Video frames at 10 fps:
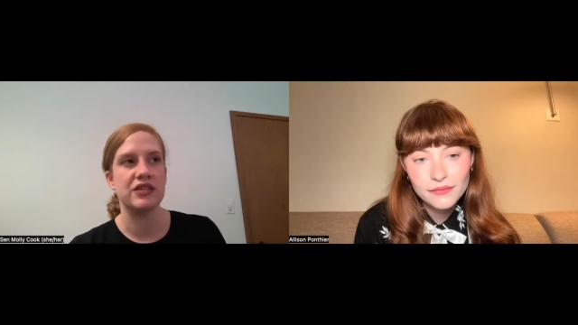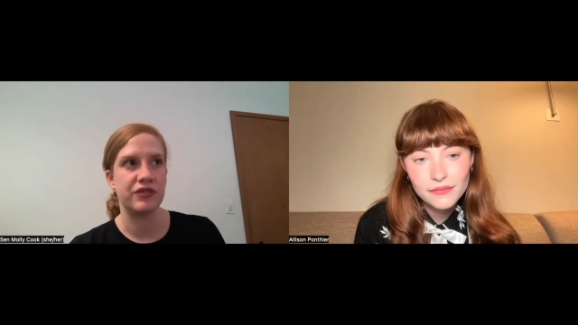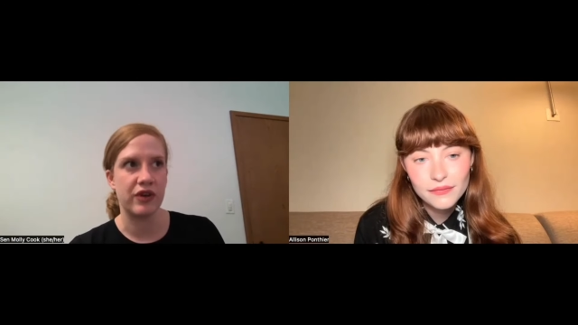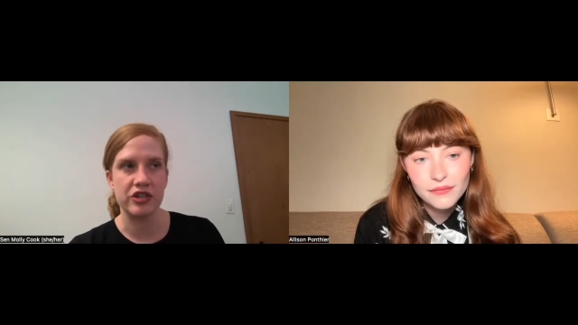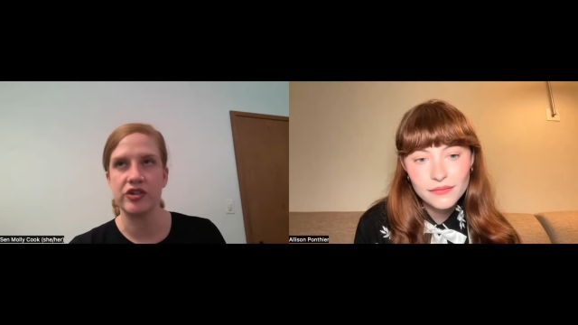
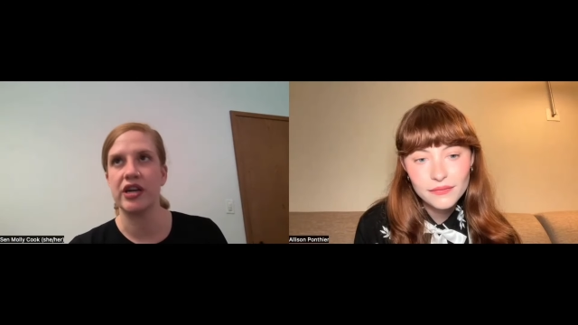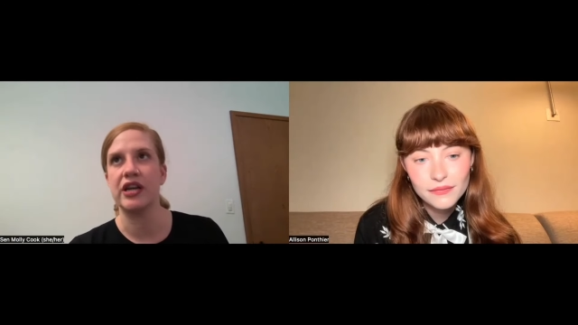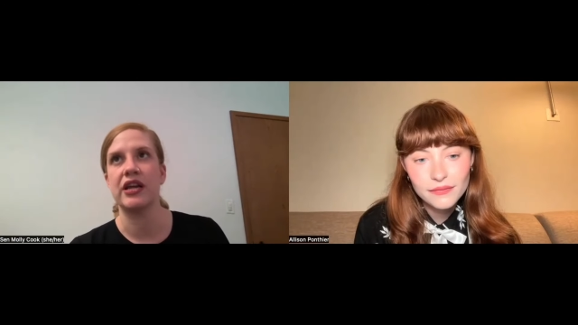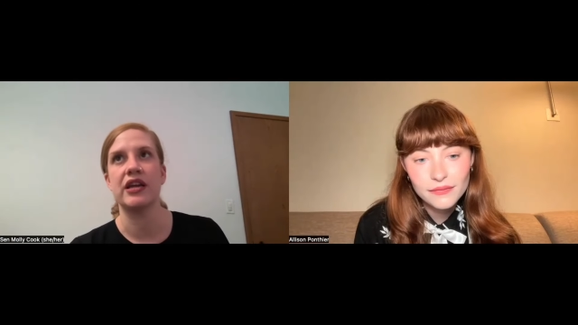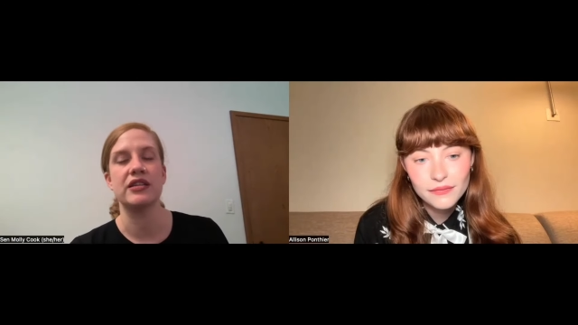Speaker 1: it's
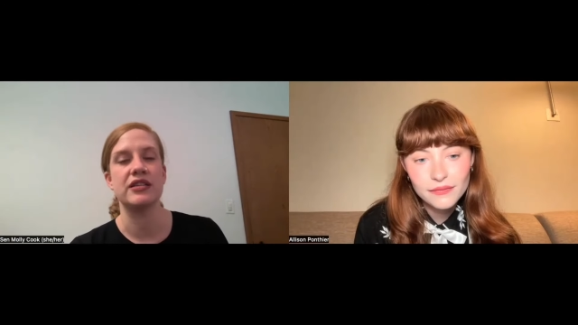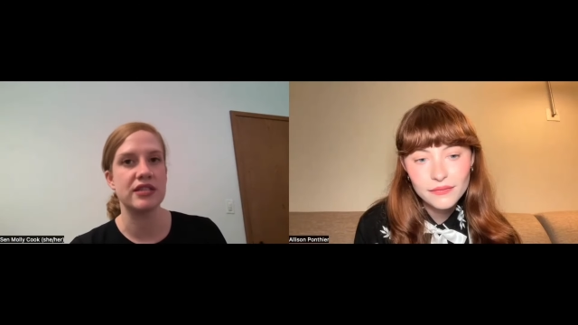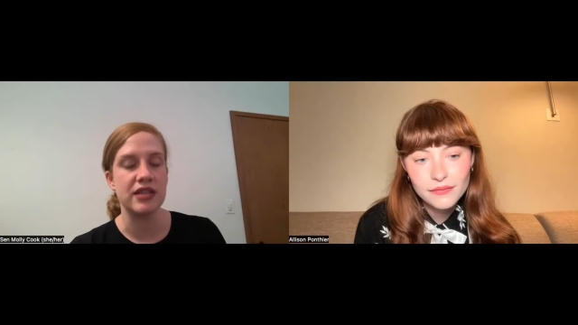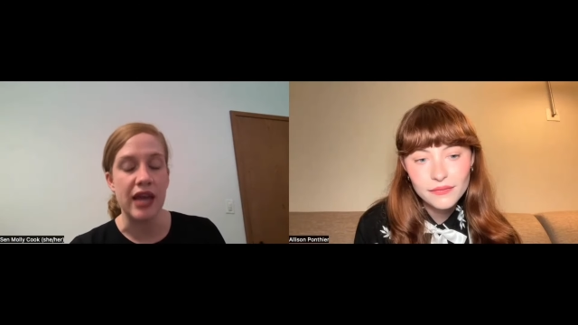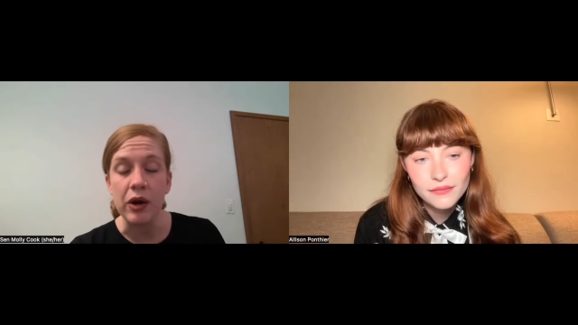frustrating, it's
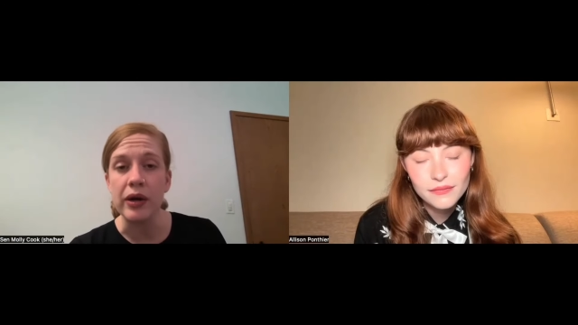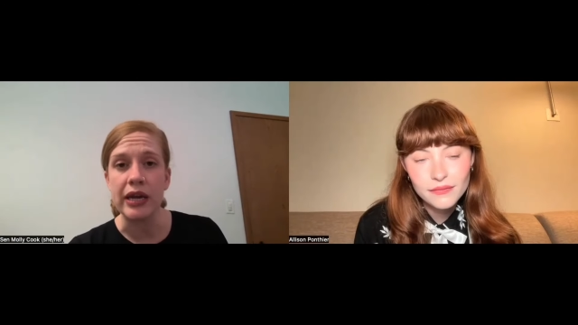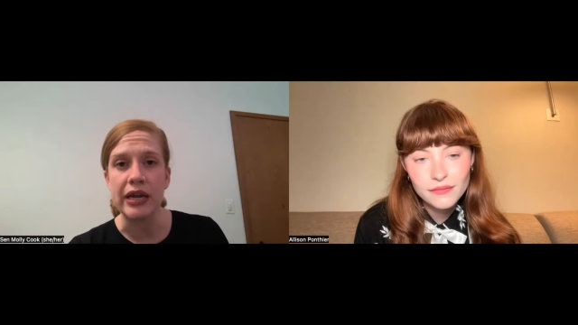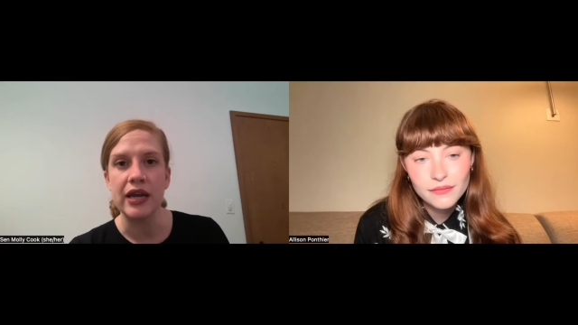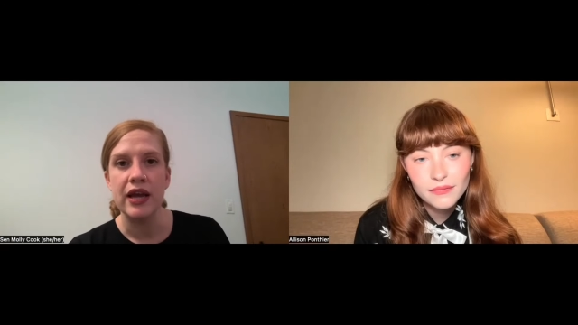
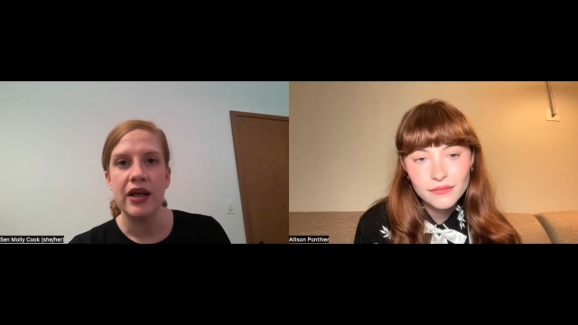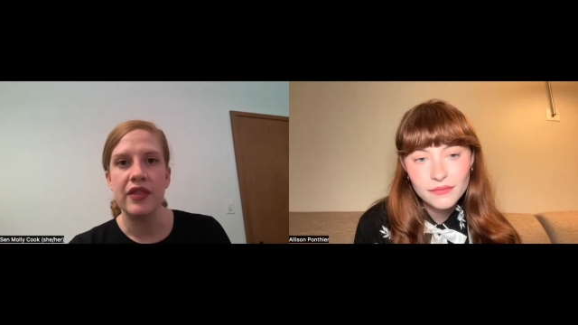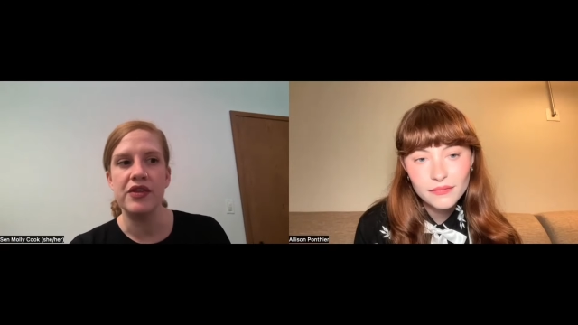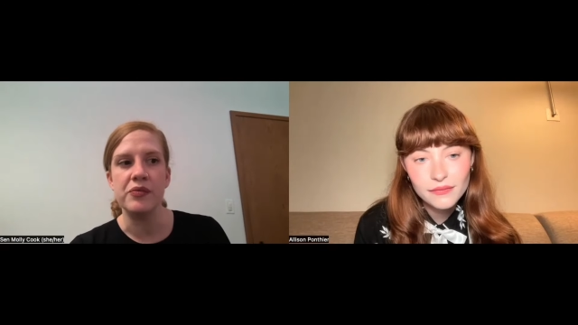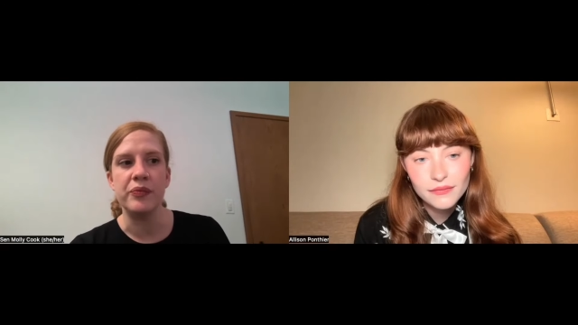scary
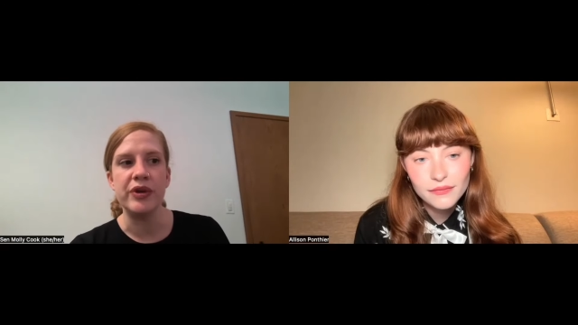that we are